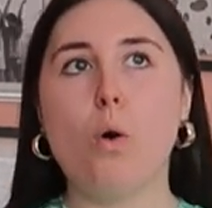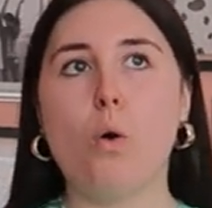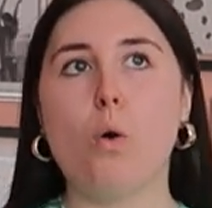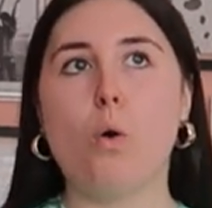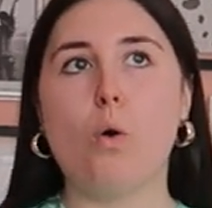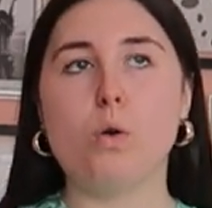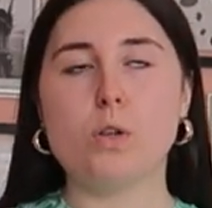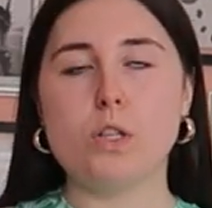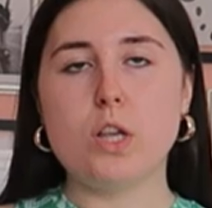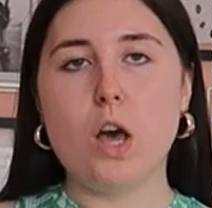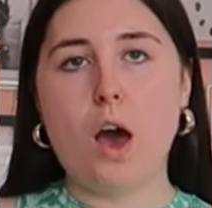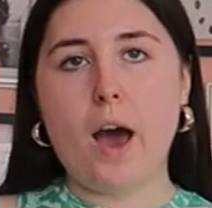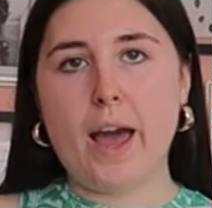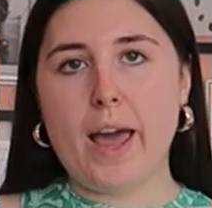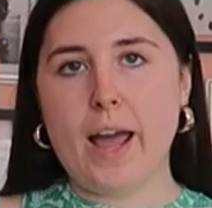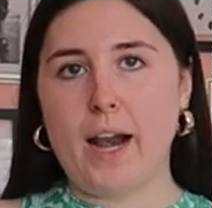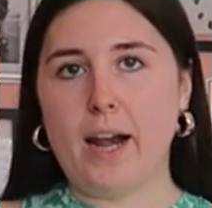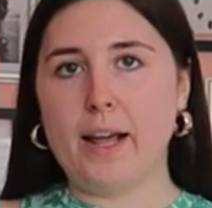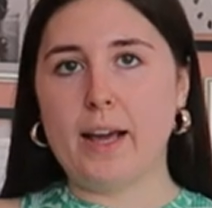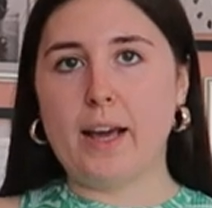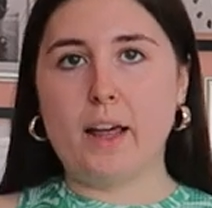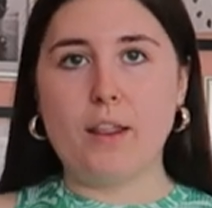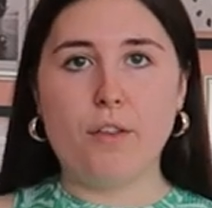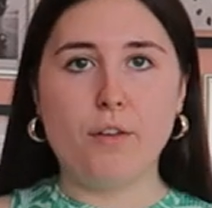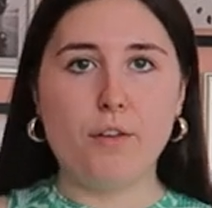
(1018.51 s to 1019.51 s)
or tie
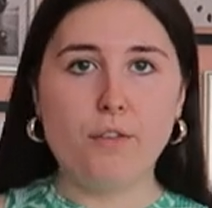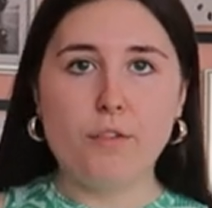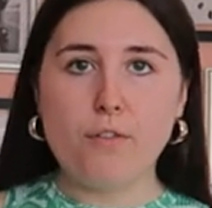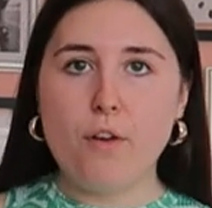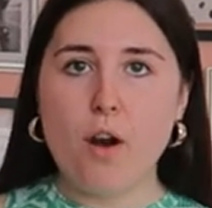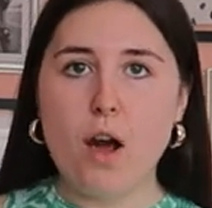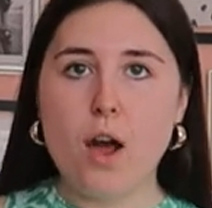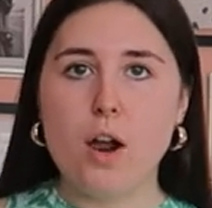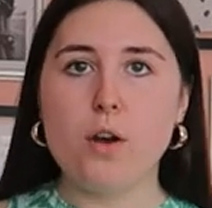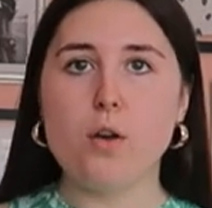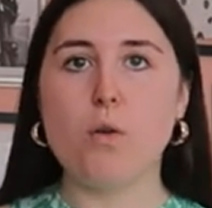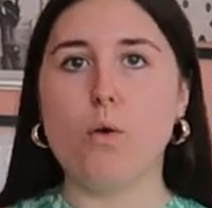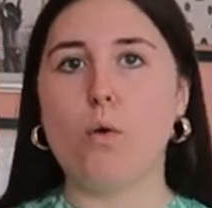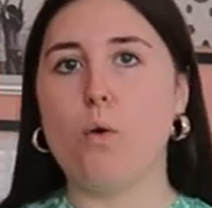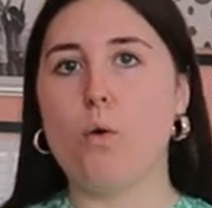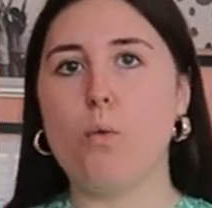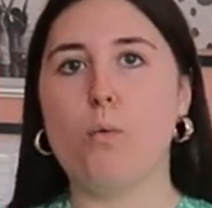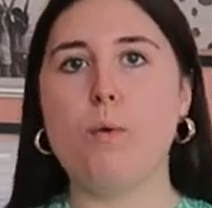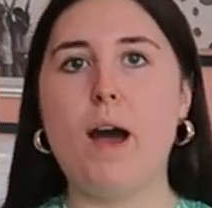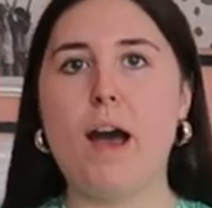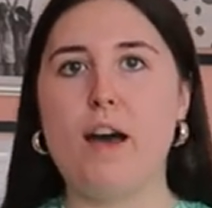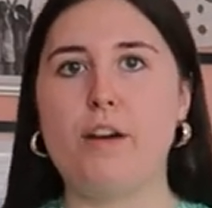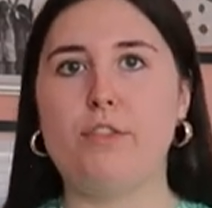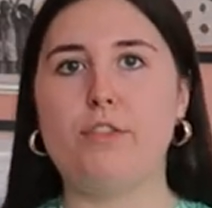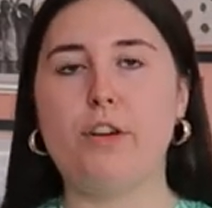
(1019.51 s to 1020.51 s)
it like at the front or
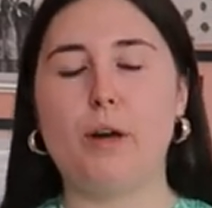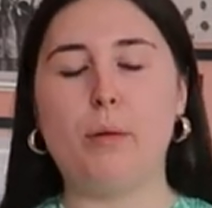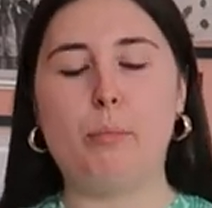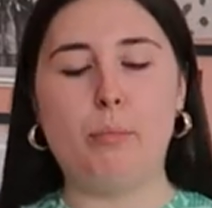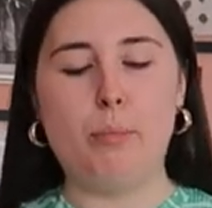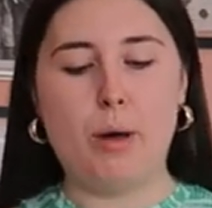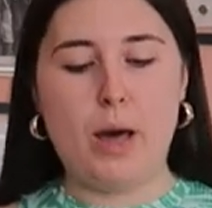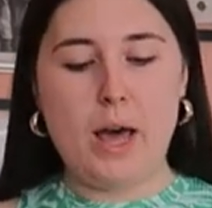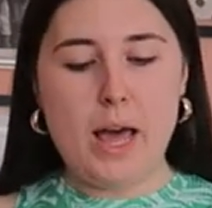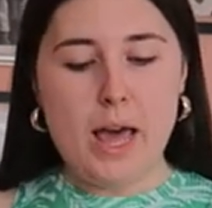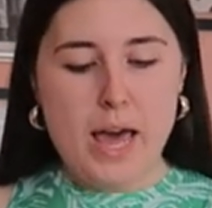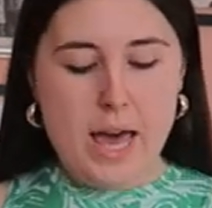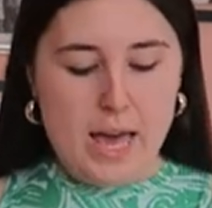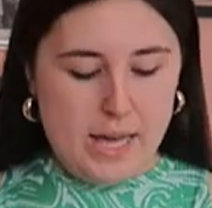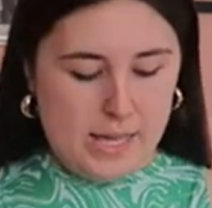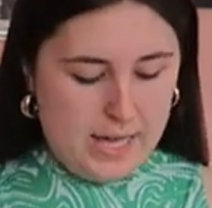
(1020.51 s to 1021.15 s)
whatever but